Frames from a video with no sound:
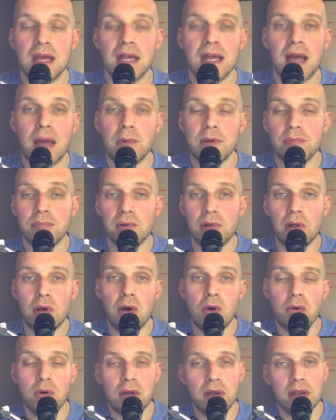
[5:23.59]
comment
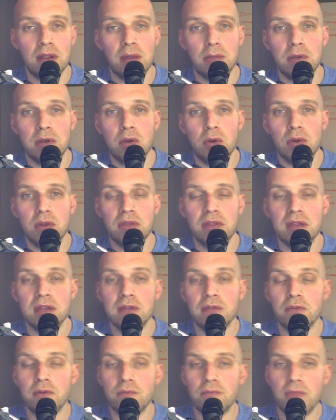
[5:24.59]
below and let me know what you
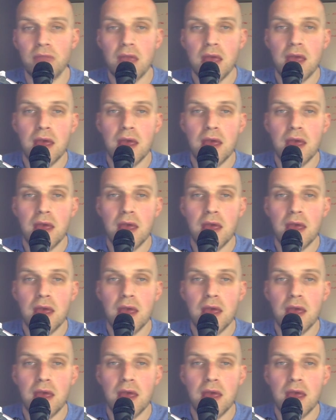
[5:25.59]
think of them.